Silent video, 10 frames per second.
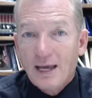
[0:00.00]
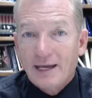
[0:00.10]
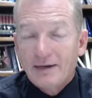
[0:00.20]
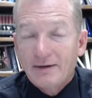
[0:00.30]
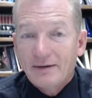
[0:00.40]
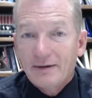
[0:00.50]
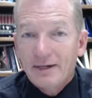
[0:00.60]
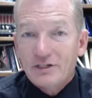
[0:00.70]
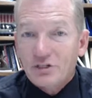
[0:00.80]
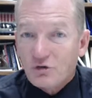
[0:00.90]
And
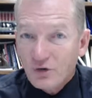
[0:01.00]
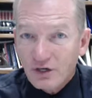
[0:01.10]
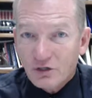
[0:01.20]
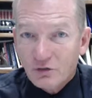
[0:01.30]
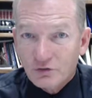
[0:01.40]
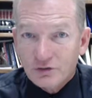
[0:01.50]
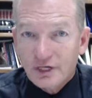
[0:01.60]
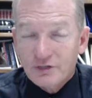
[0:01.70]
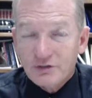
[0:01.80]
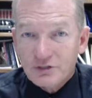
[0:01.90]
it's critical
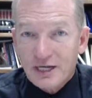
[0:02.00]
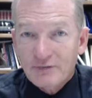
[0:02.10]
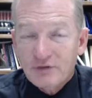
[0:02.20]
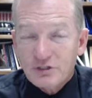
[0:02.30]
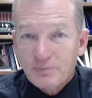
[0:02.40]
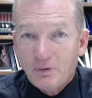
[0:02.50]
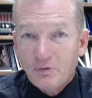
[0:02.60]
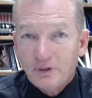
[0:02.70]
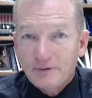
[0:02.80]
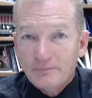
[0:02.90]
to understand this
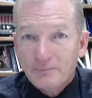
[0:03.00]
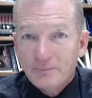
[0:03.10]
point.